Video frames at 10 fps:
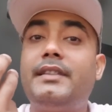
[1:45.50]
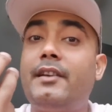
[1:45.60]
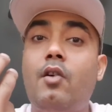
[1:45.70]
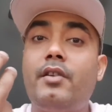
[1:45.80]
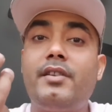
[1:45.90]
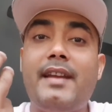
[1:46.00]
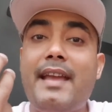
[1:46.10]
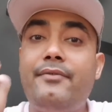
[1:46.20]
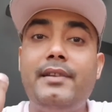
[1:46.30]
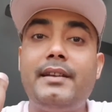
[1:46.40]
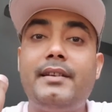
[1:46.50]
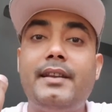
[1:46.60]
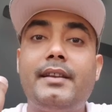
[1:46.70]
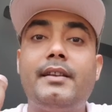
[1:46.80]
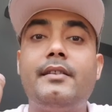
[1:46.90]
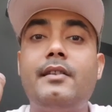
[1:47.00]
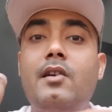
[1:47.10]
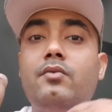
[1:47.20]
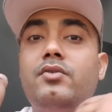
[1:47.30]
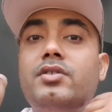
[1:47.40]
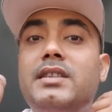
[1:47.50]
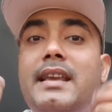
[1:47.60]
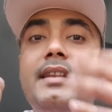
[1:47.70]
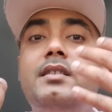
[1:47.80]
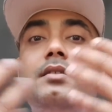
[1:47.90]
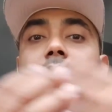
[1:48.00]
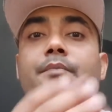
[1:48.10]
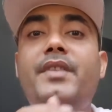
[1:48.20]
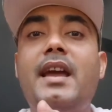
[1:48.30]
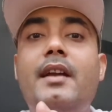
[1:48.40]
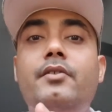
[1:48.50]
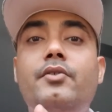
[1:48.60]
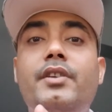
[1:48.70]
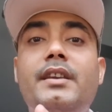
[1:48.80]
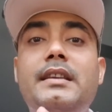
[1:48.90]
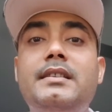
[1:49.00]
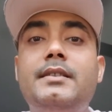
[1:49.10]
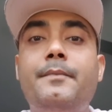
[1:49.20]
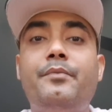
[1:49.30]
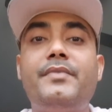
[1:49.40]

got their affiliate link. Now the second step they are doing is